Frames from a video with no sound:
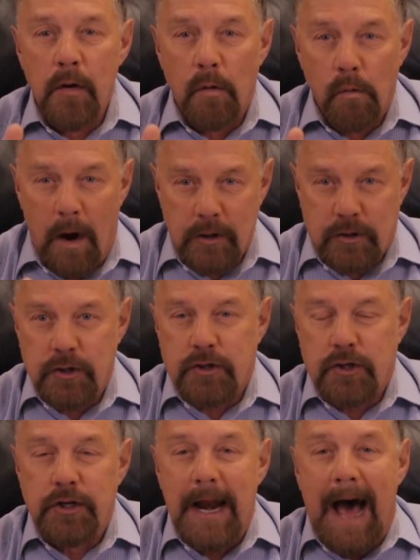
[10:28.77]
Rosh
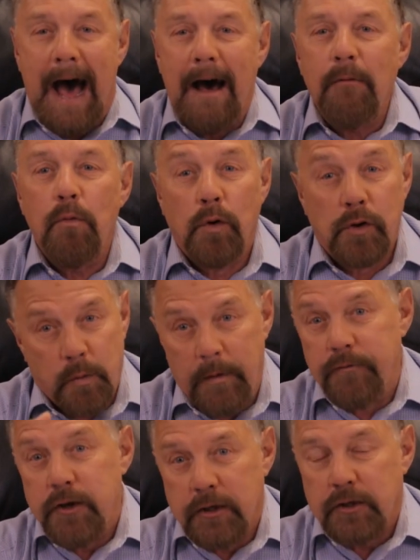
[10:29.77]
Hashanah, which
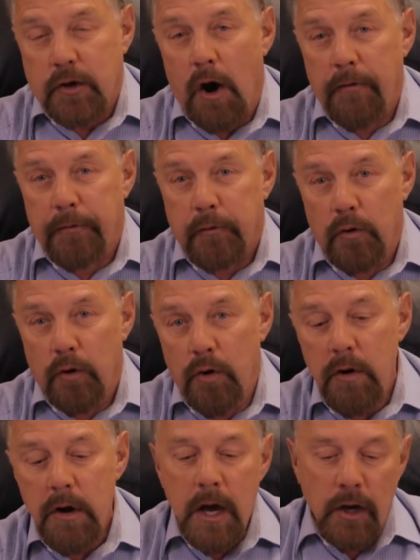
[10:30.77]
we've just gone through,